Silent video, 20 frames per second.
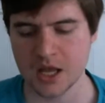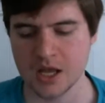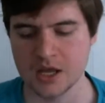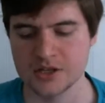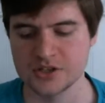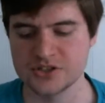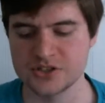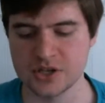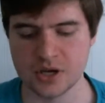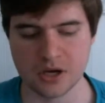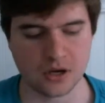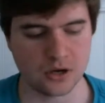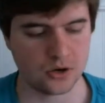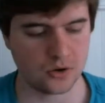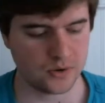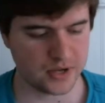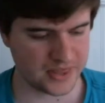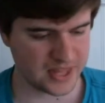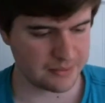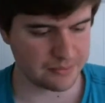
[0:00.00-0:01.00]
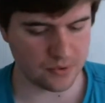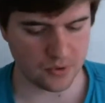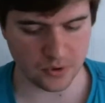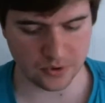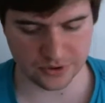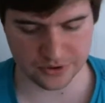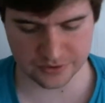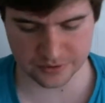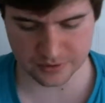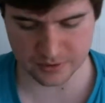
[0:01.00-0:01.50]
So, and they both,
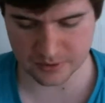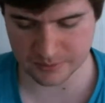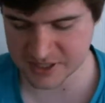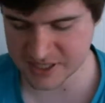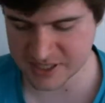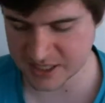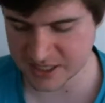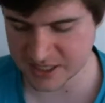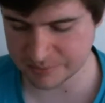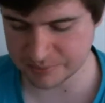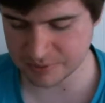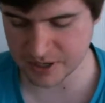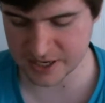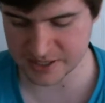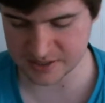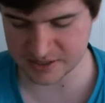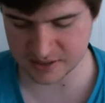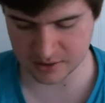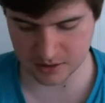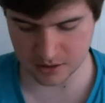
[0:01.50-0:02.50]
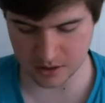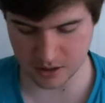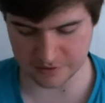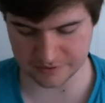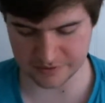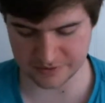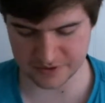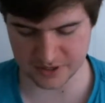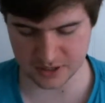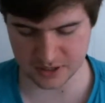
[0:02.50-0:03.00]
let me take the price off
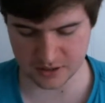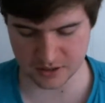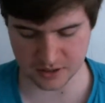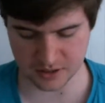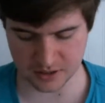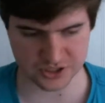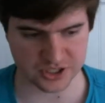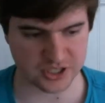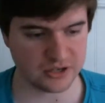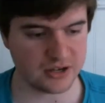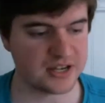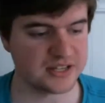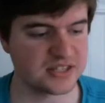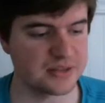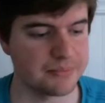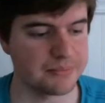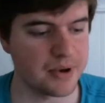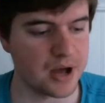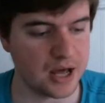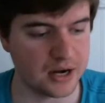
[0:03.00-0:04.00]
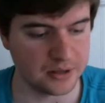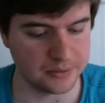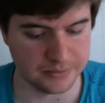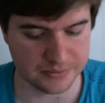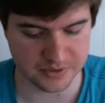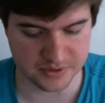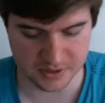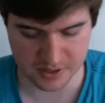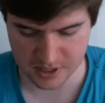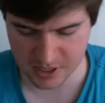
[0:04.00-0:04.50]
of here and I'll show you guys the
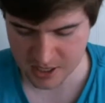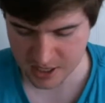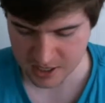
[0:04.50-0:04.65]
bottoms.